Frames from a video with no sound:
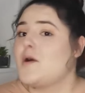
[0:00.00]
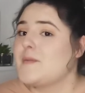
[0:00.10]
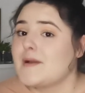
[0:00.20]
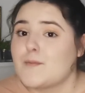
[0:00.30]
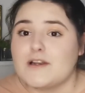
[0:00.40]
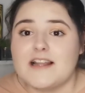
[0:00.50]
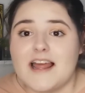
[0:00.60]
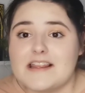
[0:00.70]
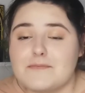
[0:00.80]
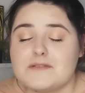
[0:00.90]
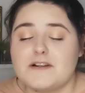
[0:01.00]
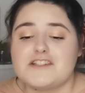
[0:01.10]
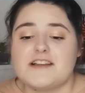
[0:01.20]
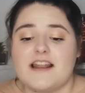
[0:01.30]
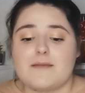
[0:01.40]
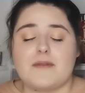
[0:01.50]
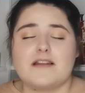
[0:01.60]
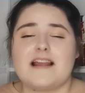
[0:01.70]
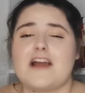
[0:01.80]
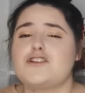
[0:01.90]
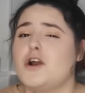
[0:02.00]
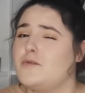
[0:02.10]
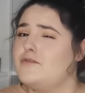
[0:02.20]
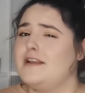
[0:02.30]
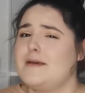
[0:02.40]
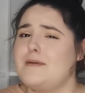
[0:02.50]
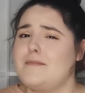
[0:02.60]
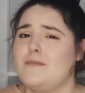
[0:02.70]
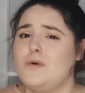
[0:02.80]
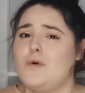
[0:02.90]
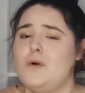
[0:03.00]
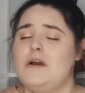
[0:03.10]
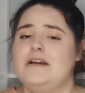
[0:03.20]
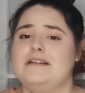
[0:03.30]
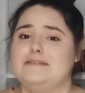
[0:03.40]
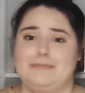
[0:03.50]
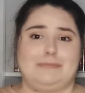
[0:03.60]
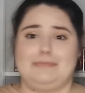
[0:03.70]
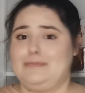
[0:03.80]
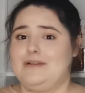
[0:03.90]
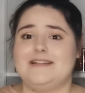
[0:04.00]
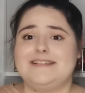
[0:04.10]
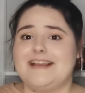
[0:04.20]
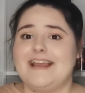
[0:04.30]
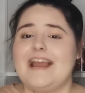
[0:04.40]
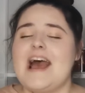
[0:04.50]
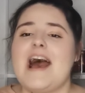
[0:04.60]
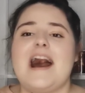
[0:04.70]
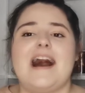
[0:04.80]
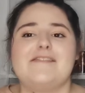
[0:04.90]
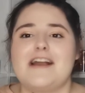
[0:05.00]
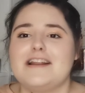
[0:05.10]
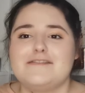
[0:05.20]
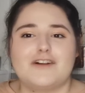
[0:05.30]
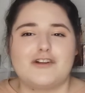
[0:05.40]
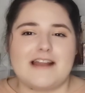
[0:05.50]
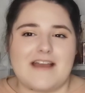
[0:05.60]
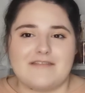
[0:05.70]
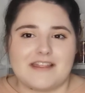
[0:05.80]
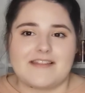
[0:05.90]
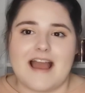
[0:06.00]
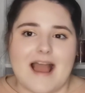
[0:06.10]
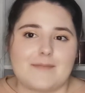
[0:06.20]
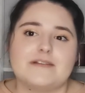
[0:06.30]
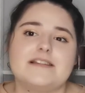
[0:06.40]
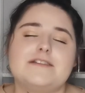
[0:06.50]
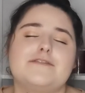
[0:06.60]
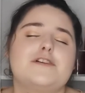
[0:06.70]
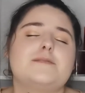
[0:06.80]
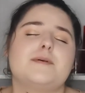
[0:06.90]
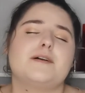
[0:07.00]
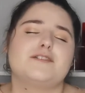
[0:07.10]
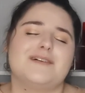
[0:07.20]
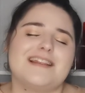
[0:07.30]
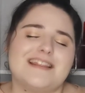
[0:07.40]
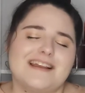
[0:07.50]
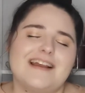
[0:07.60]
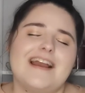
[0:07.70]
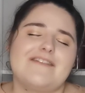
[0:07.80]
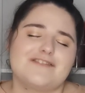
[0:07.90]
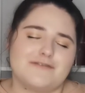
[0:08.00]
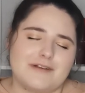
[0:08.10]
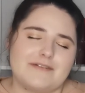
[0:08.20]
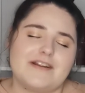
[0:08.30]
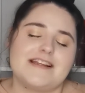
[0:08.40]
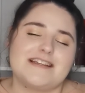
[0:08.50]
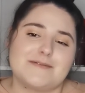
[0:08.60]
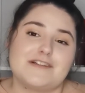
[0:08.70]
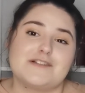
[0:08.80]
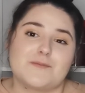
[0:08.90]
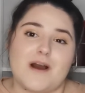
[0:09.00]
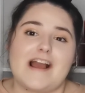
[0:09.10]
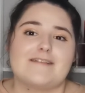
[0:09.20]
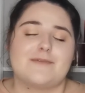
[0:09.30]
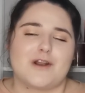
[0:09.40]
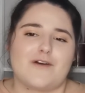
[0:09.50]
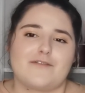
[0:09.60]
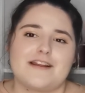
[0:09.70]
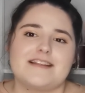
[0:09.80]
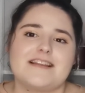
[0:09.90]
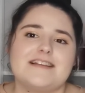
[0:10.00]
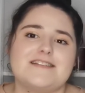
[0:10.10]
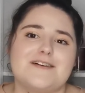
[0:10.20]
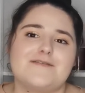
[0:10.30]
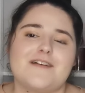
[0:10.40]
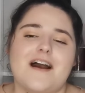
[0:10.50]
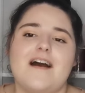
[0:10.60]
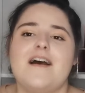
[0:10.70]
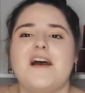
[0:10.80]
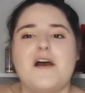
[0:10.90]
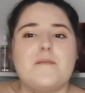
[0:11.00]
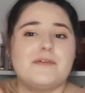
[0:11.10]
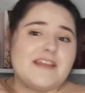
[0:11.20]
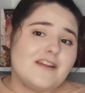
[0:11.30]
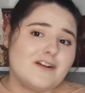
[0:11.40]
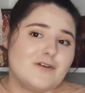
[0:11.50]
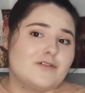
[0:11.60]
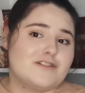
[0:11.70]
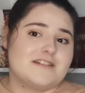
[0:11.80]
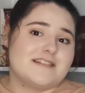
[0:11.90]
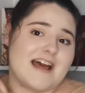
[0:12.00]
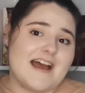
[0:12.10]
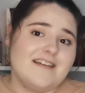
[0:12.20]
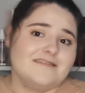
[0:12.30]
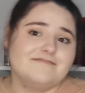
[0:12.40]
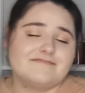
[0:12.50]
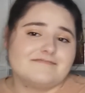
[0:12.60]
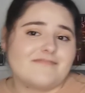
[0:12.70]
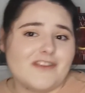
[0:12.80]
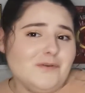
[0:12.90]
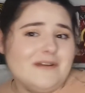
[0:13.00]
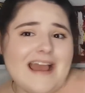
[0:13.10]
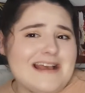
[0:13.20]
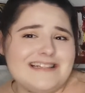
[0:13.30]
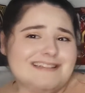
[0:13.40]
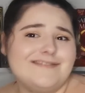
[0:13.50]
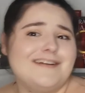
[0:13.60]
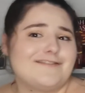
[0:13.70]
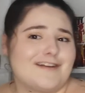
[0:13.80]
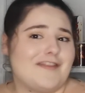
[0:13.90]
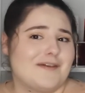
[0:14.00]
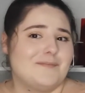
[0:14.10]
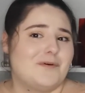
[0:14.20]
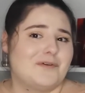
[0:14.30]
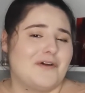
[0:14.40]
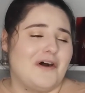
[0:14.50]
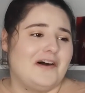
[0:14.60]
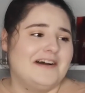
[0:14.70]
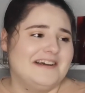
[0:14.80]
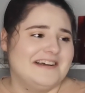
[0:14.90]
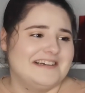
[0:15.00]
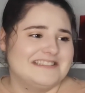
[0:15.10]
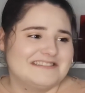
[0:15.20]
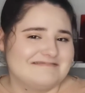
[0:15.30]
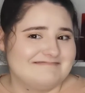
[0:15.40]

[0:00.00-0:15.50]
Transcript: hoping I'm going to like them as much as I like Blood and Ash, hopefully a bit more. We'll see. I've kind of forgotten everything that happened in the first book, so I think I have to reread it, which is why I've put off reading these so far. But they look gorgeous there. Who cares if I've read them or not, huh?